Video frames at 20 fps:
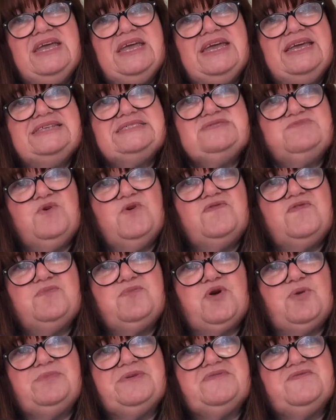It's more of a
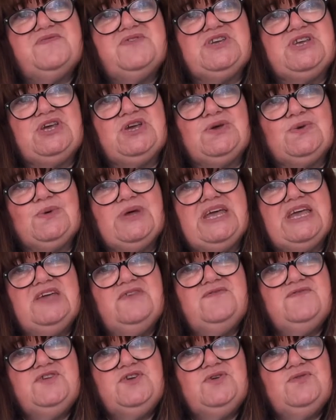problem for you.
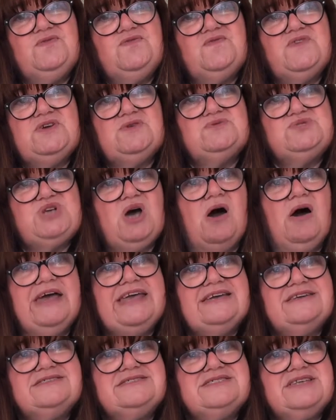If you feel
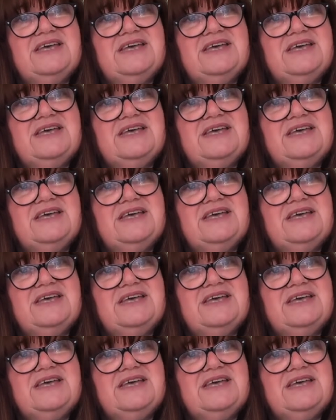tired,